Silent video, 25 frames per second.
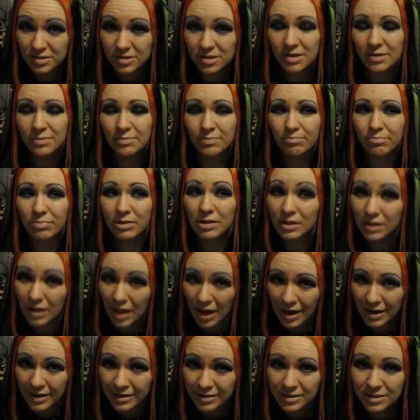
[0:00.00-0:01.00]
and
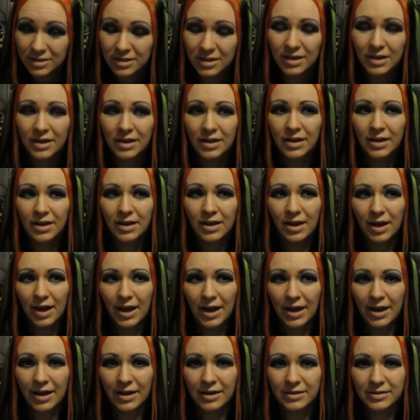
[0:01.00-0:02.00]
polite
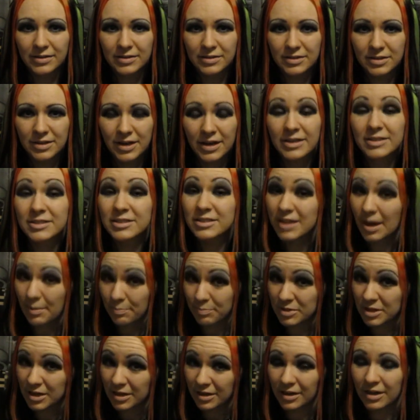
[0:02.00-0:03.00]
and
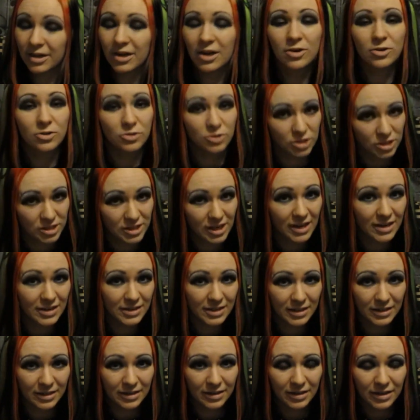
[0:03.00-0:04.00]
accepting and
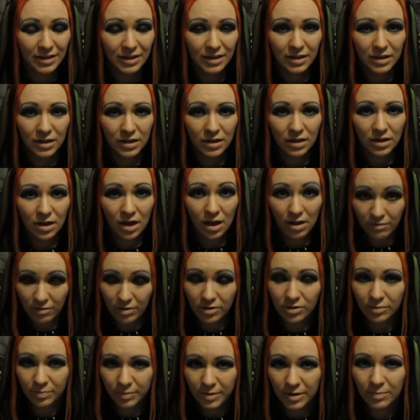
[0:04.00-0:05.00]
understanding of
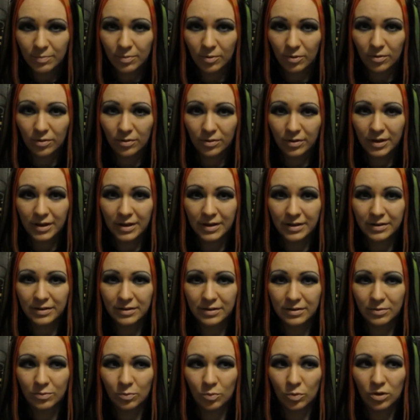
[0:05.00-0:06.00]
other people,
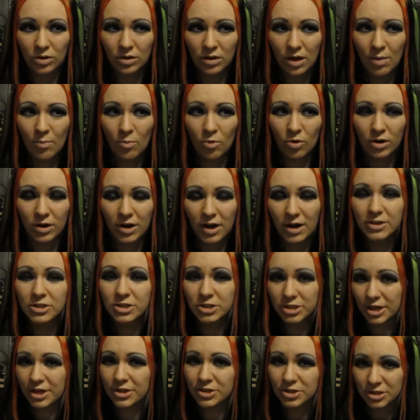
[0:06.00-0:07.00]
and we're a lot more
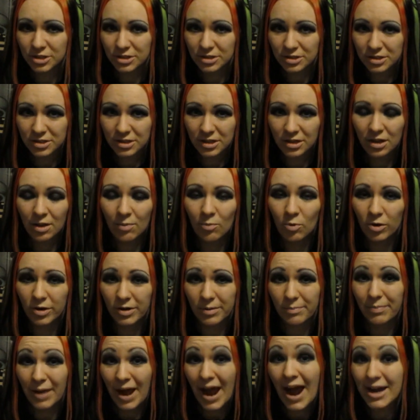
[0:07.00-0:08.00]
conscientious and a lot more
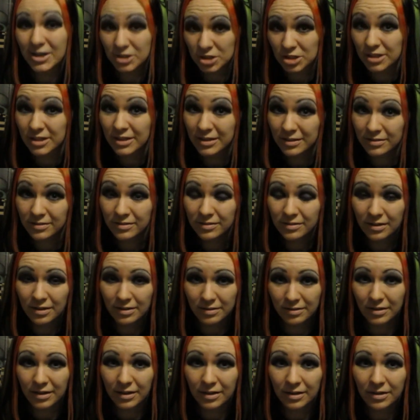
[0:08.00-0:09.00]
compassionate, I
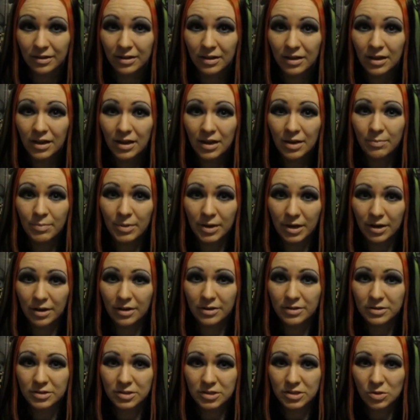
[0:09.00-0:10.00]
think,
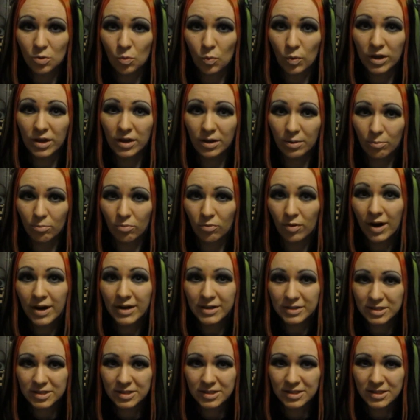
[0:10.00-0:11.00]
because we
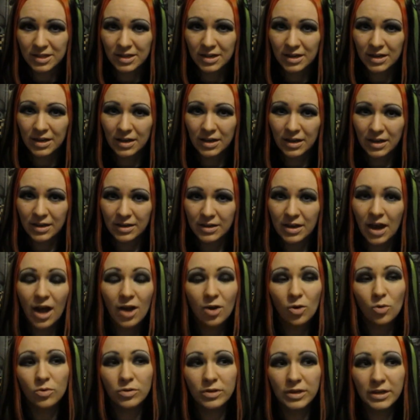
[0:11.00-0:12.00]
embrace not
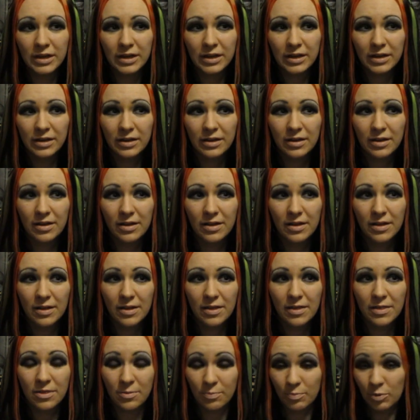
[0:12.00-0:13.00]
only
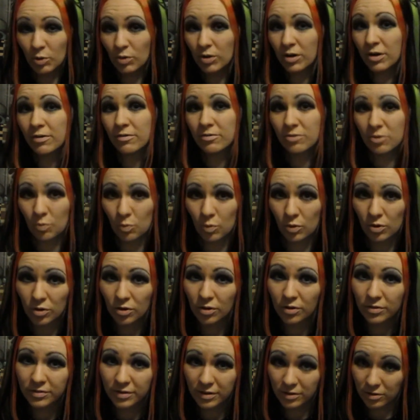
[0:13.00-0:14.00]
the beauty of the
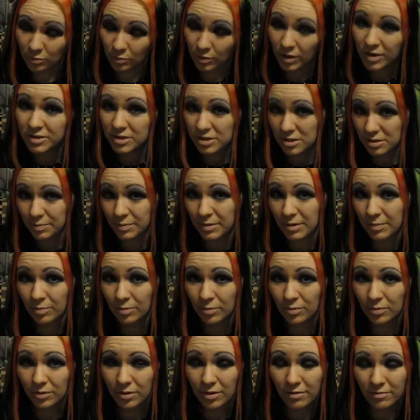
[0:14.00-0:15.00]
world that the rest of the
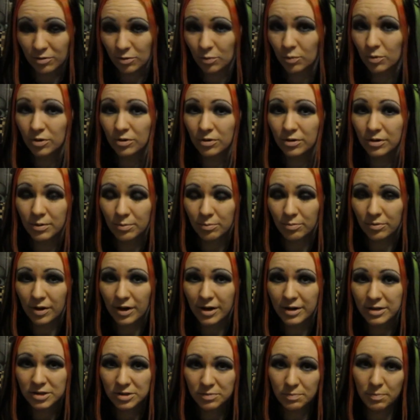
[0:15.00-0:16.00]
people of the world
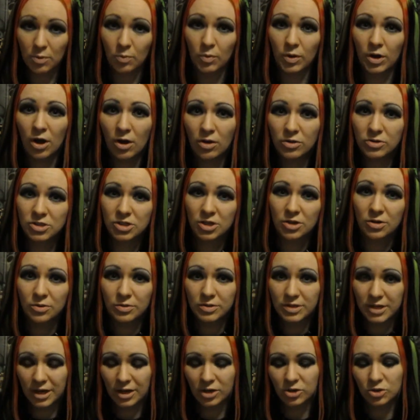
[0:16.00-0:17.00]
embrace, but we also
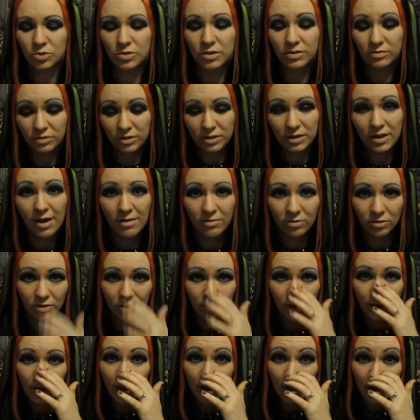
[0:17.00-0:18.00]
take it to a different
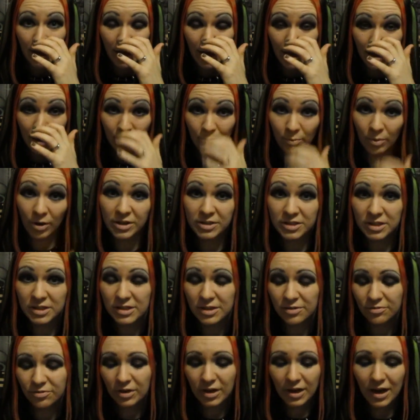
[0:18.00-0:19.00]
level and embrace a
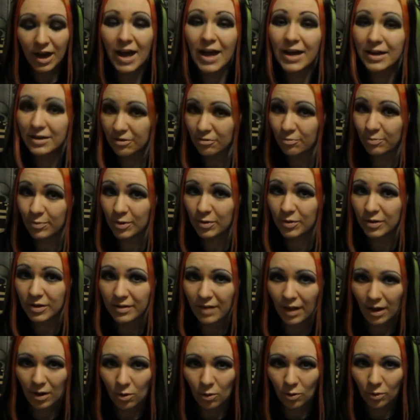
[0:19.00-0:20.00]
different kind of beauty,
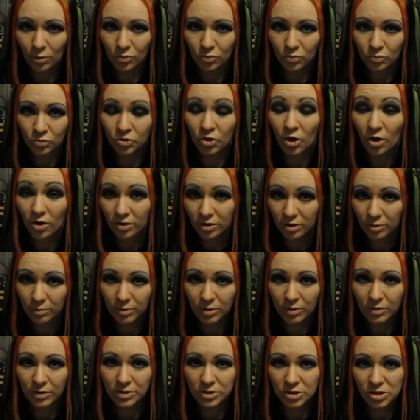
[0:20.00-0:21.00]
that whole darker
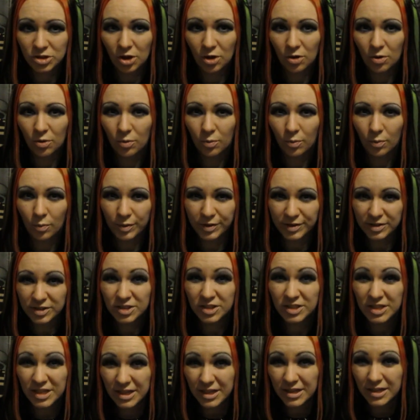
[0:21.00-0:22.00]
beauty. So we
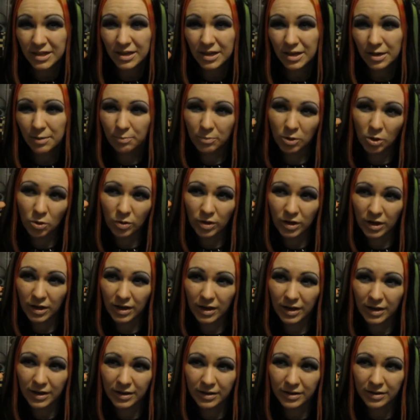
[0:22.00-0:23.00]
see beauty
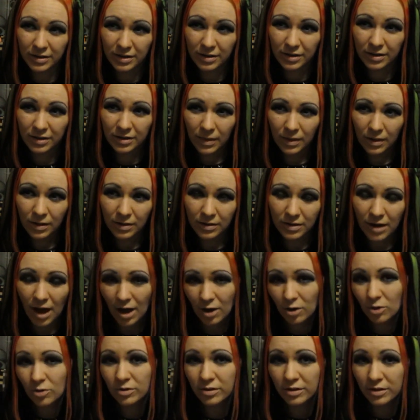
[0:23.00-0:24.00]
in
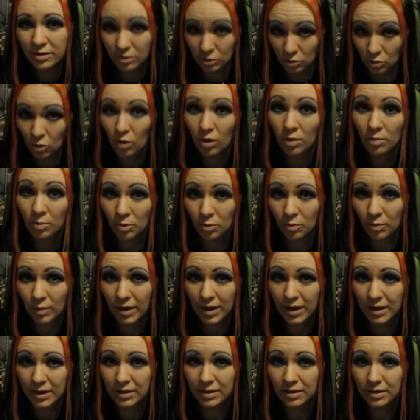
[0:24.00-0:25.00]
not only the normal
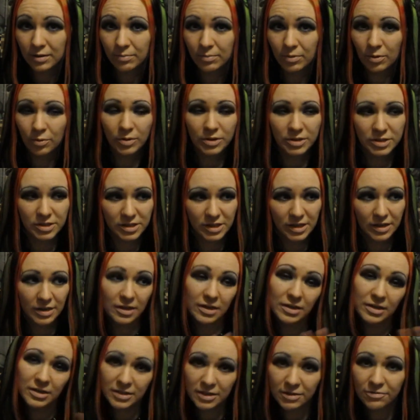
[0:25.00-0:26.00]
way, but we see it
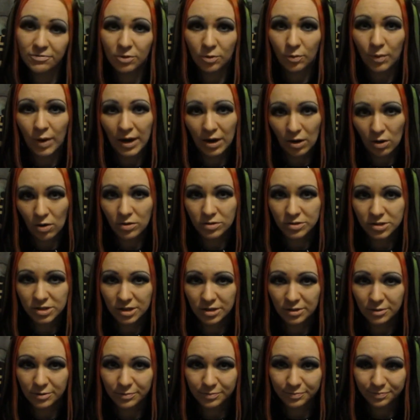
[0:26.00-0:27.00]
in a different way
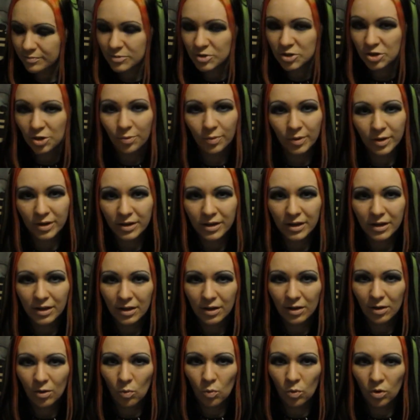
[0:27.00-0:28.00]
also. So
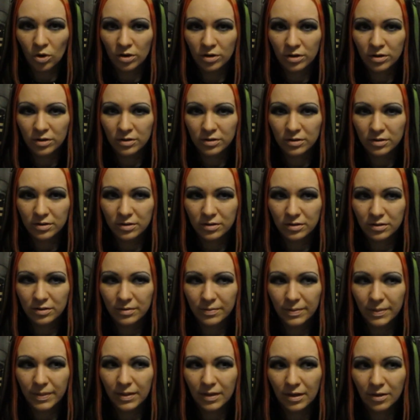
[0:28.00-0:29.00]
really, we're,
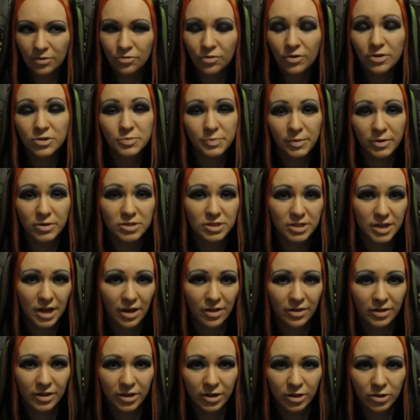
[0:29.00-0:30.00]
as far as
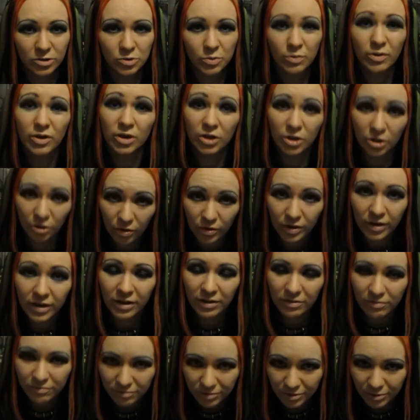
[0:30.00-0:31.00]
personality goes, we're a good
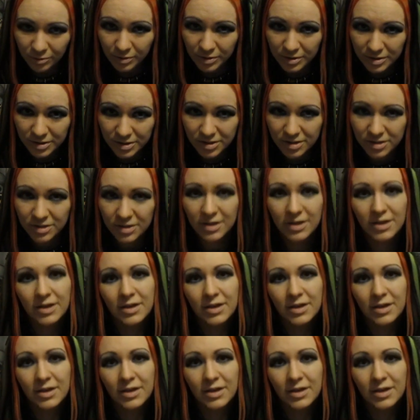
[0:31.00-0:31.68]
influence.